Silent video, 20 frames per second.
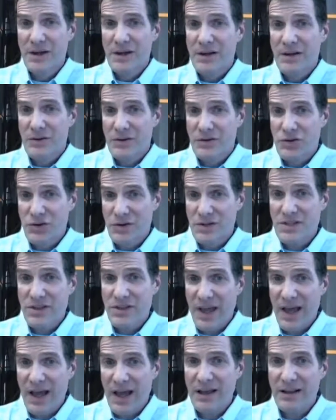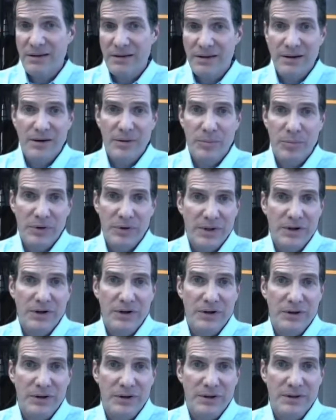just that, political
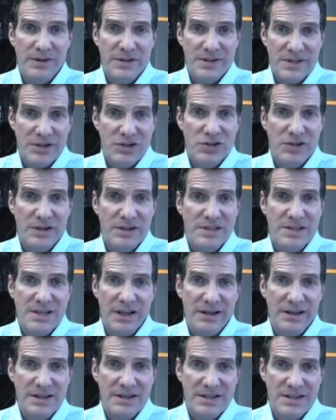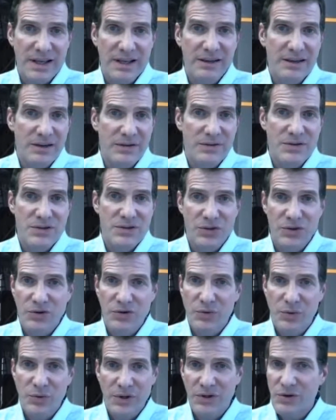decisions and incentives to
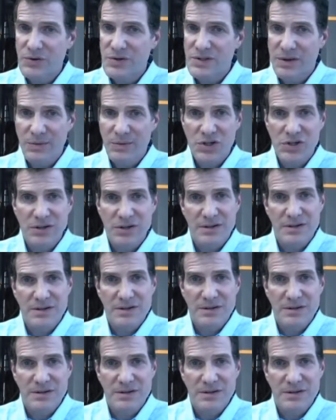reduce emissions.